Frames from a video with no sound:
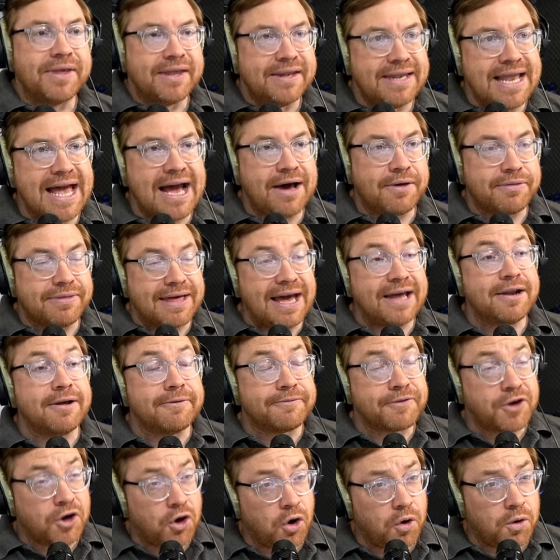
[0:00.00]
Now, that,
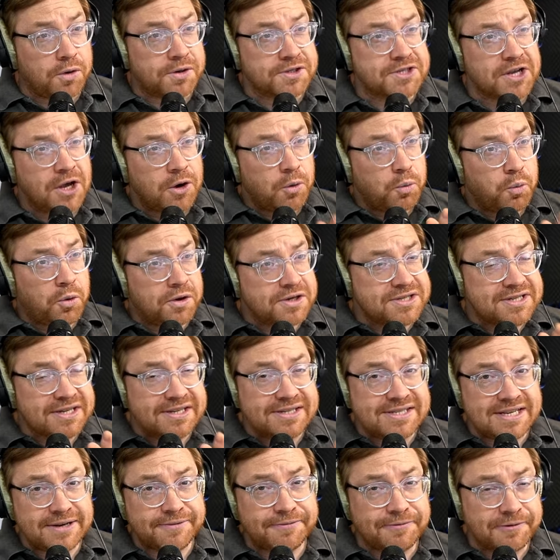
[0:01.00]
of course, was
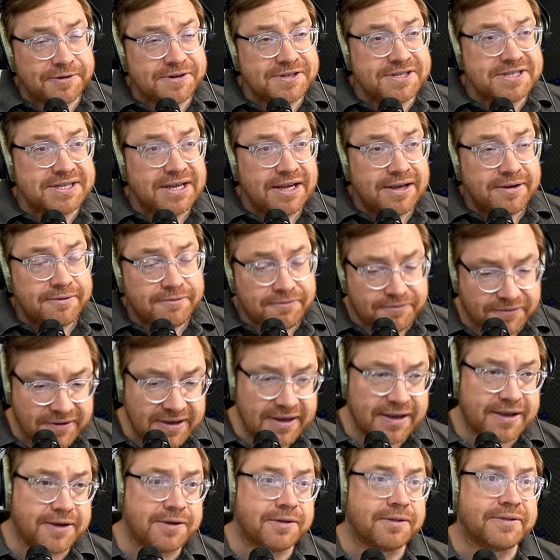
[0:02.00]
a different
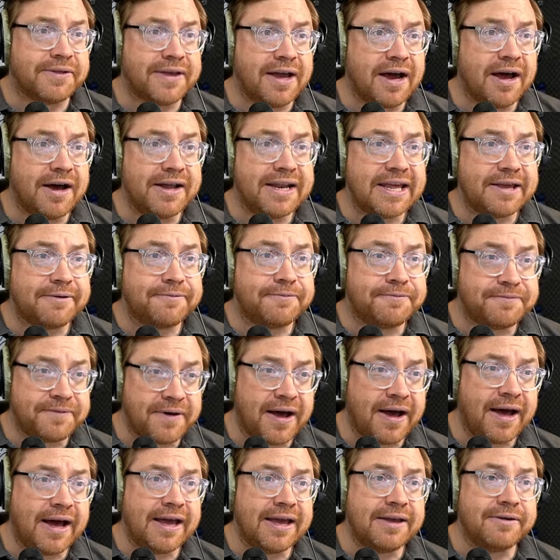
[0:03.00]
vehicle. The Ioniq
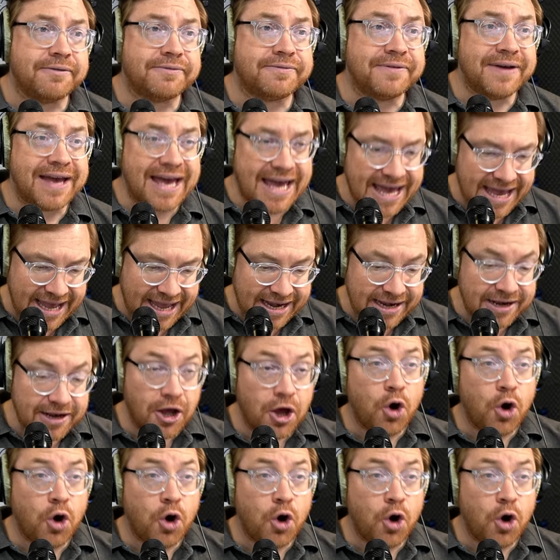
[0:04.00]
5N